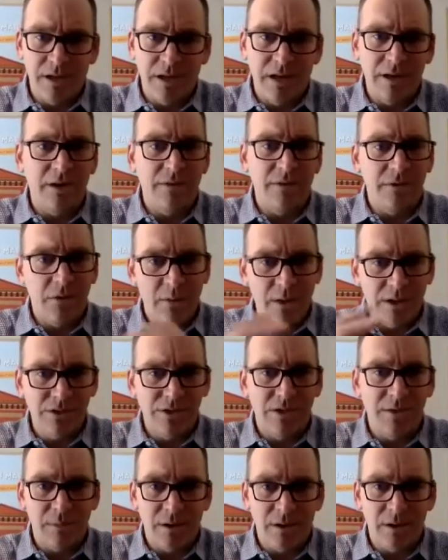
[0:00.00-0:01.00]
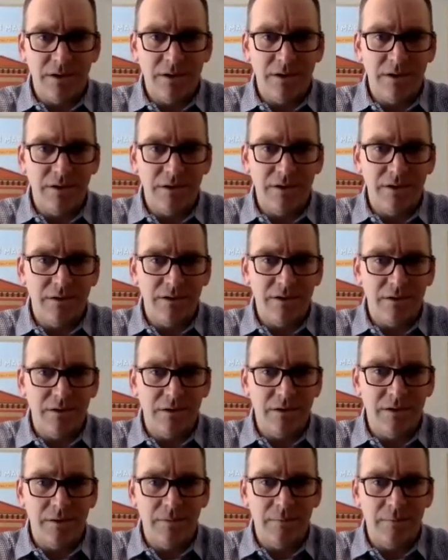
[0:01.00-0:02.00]
Another question mark.
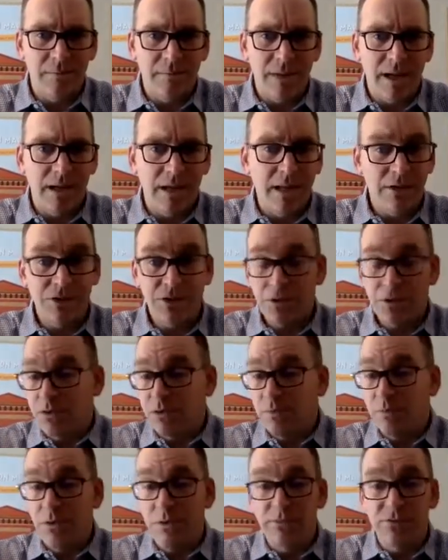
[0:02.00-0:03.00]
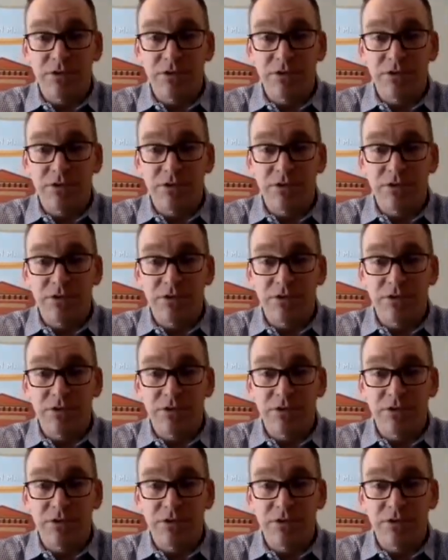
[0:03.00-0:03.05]
My lunch crew moves